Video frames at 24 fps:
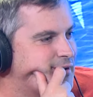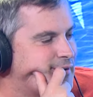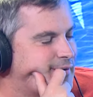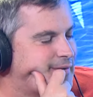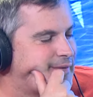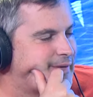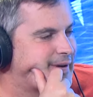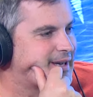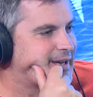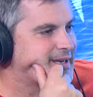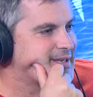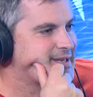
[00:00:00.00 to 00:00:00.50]

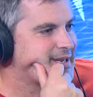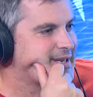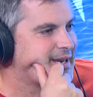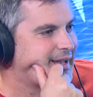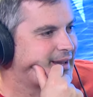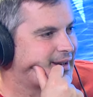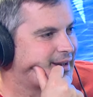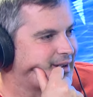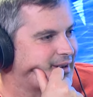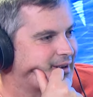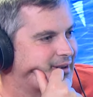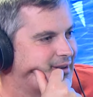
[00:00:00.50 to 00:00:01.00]

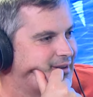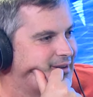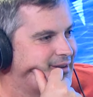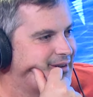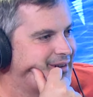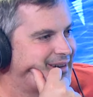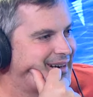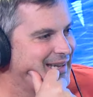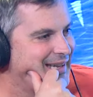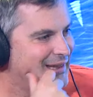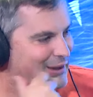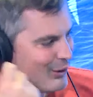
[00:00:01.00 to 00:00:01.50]
Fascinating.
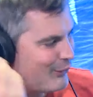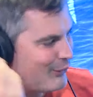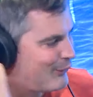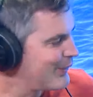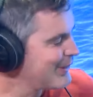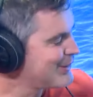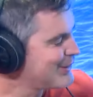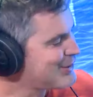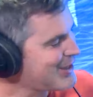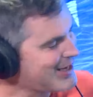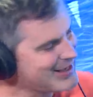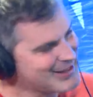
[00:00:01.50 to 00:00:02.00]
I love
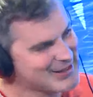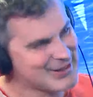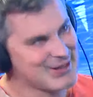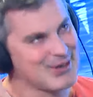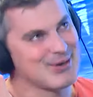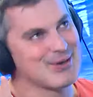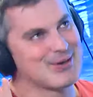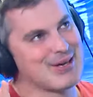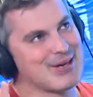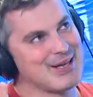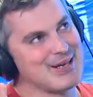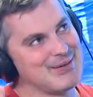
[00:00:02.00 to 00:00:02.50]
when chats
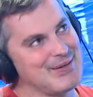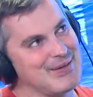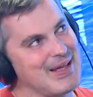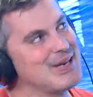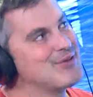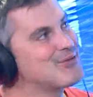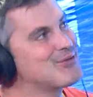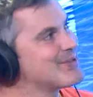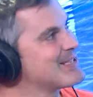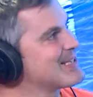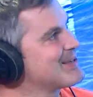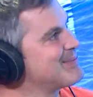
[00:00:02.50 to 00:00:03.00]
go kind of
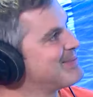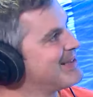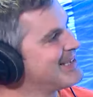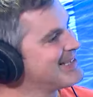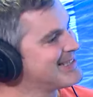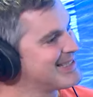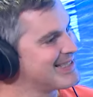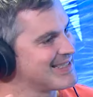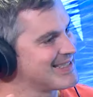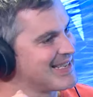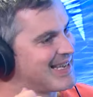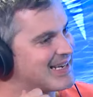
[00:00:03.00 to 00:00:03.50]
interesting
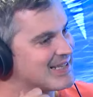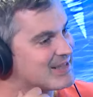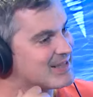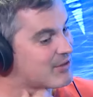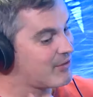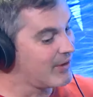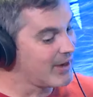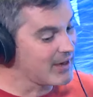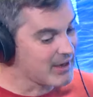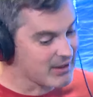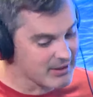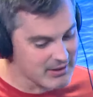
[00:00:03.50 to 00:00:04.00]
places, and it's
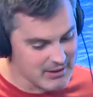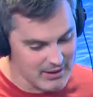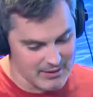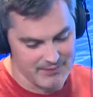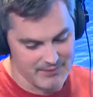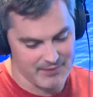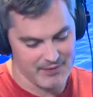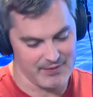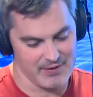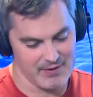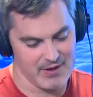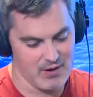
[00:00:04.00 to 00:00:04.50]
great because,
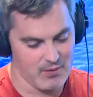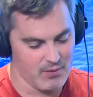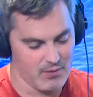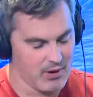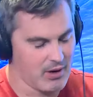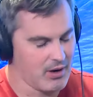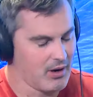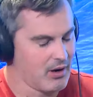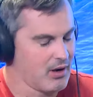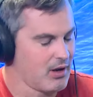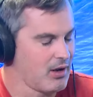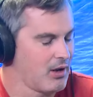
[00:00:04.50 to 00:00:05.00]
like, you know,
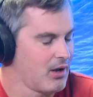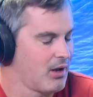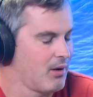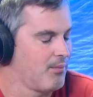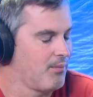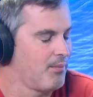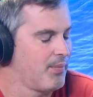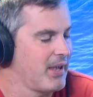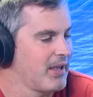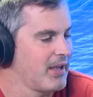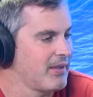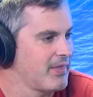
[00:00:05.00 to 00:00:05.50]
a
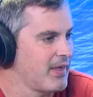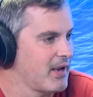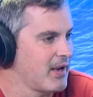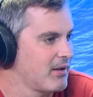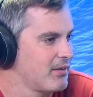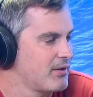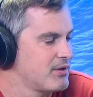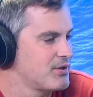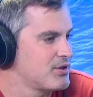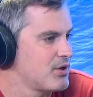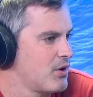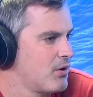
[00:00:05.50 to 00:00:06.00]
big thing
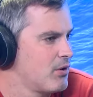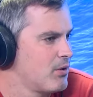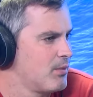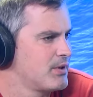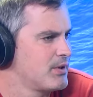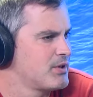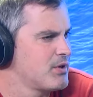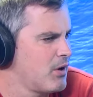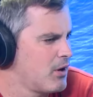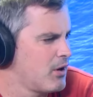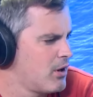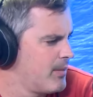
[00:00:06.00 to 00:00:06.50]
on the show that we
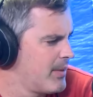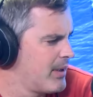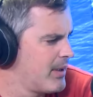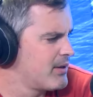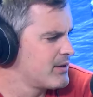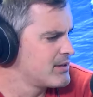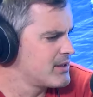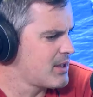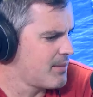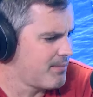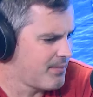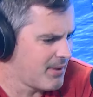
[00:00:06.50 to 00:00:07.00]
talk about
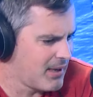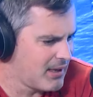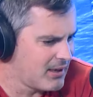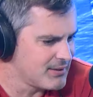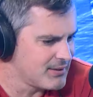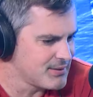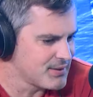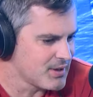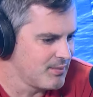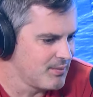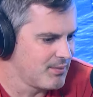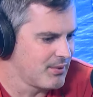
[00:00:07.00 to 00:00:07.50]
is that
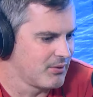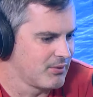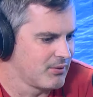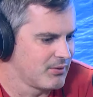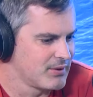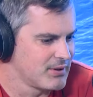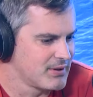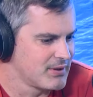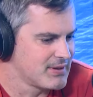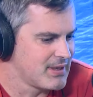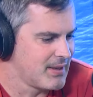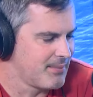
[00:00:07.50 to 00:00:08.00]
balance
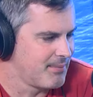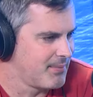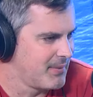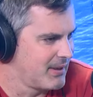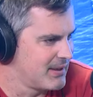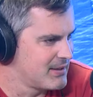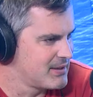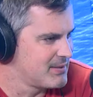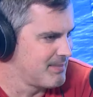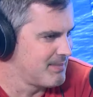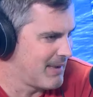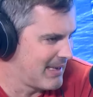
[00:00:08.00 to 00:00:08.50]
component. It's that
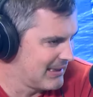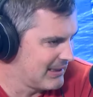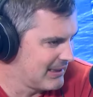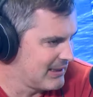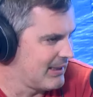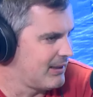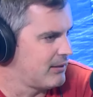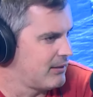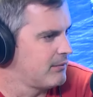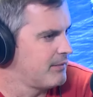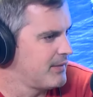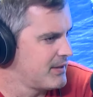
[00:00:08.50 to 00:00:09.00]
it's
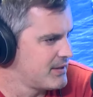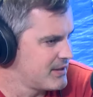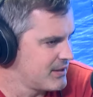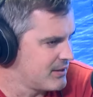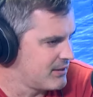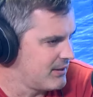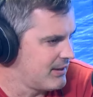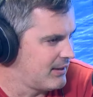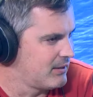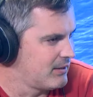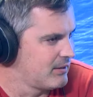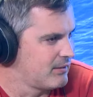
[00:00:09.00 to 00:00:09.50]
mental health,
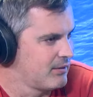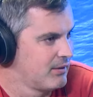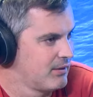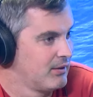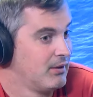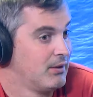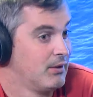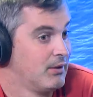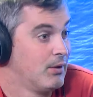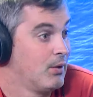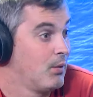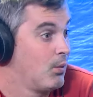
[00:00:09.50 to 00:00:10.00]
physical health,
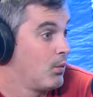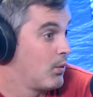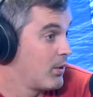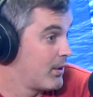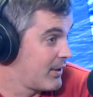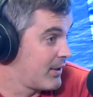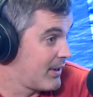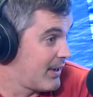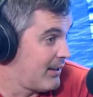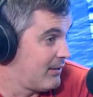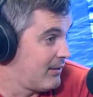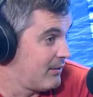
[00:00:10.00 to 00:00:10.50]

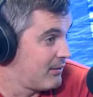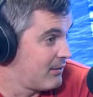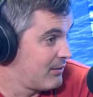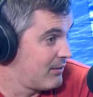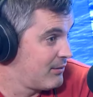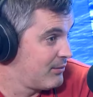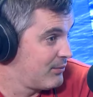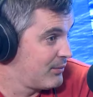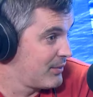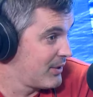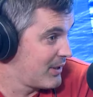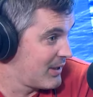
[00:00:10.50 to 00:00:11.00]
work
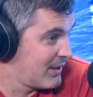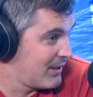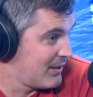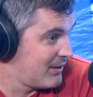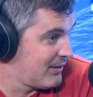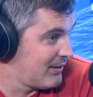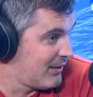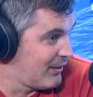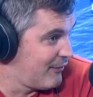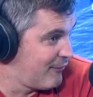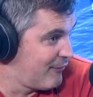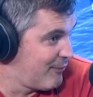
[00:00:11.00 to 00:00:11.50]
life
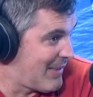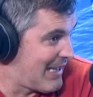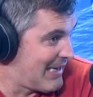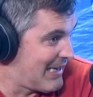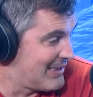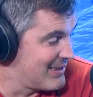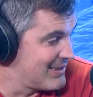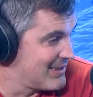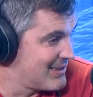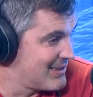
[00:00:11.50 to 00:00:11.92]
balance.